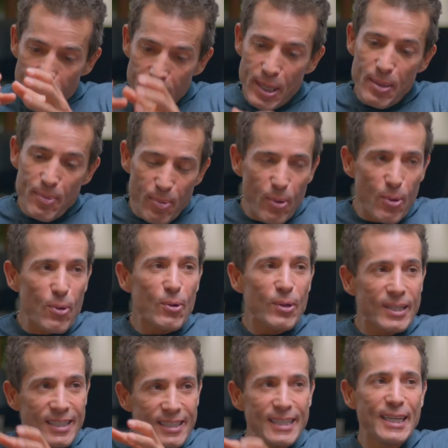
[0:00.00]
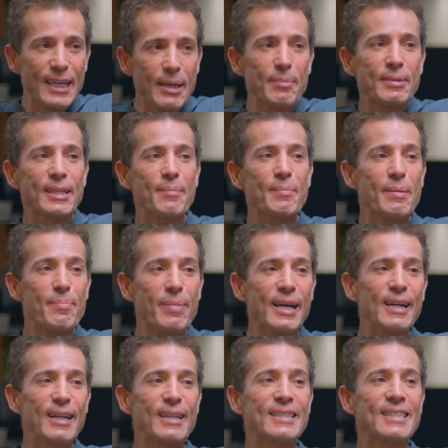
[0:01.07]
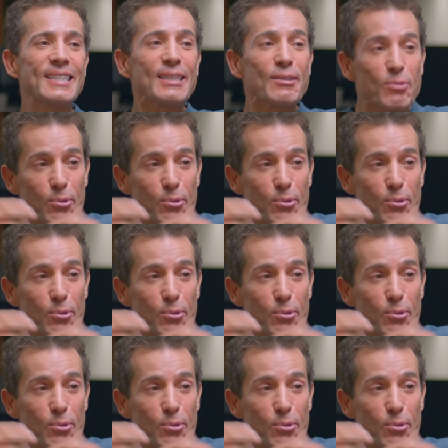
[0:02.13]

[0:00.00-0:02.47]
people and teams can be built